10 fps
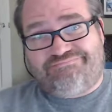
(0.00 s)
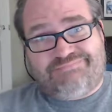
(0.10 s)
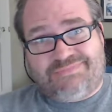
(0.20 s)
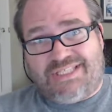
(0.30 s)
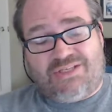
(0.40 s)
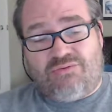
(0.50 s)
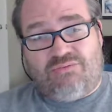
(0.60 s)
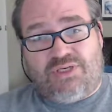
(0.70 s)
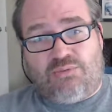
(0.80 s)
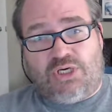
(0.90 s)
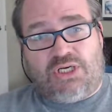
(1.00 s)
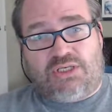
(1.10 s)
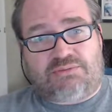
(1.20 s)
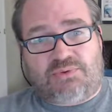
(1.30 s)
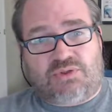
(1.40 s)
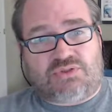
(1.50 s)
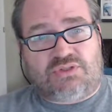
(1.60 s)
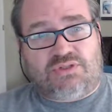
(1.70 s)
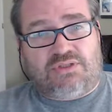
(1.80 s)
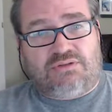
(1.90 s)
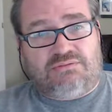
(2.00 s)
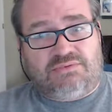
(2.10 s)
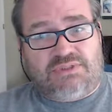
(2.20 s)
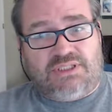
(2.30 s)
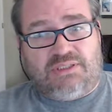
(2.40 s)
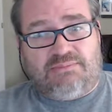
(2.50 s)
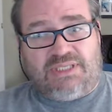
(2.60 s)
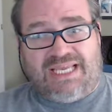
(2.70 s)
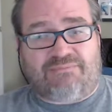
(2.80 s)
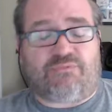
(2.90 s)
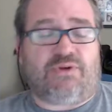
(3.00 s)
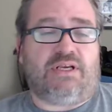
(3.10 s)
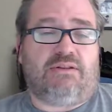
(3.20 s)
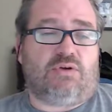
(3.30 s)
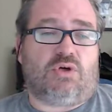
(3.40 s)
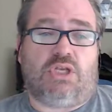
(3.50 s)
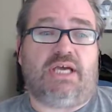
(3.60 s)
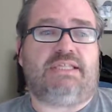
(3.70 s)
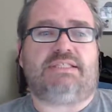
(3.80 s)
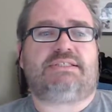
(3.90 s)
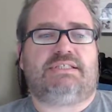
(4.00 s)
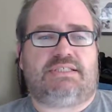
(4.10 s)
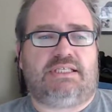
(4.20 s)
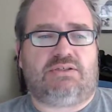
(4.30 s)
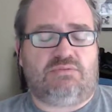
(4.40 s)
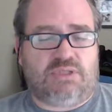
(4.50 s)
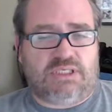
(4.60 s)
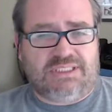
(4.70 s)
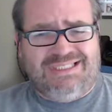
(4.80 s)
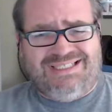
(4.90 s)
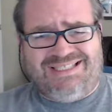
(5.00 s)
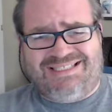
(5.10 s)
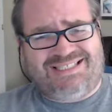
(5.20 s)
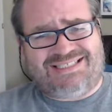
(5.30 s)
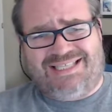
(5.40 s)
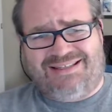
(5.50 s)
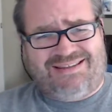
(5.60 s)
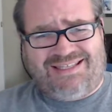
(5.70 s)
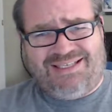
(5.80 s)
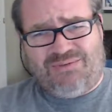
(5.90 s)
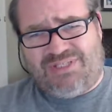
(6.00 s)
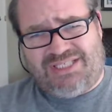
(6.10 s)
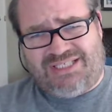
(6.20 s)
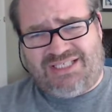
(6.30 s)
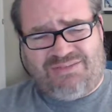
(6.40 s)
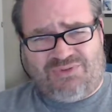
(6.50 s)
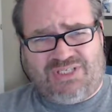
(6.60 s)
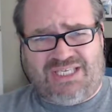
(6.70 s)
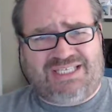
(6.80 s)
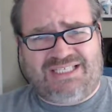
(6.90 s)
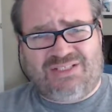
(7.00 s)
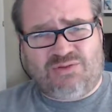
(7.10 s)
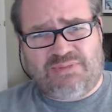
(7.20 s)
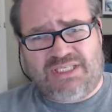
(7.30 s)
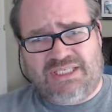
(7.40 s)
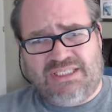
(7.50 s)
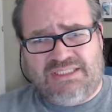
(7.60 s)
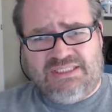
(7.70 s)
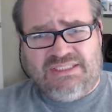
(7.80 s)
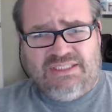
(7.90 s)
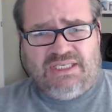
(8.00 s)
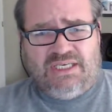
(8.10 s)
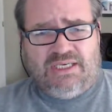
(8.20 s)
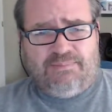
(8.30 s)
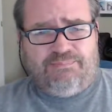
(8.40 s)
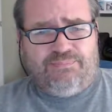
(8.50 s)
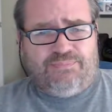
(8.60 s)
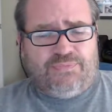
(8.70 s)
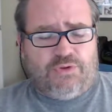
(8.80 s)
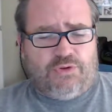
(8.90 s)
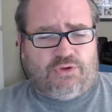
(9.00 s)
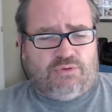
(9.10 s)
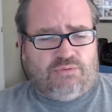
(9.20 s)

they don't really work. To be honest with you, um, and I haven't found anything online that says they do work. There's this other thing where they kind of cut it a little bit um, that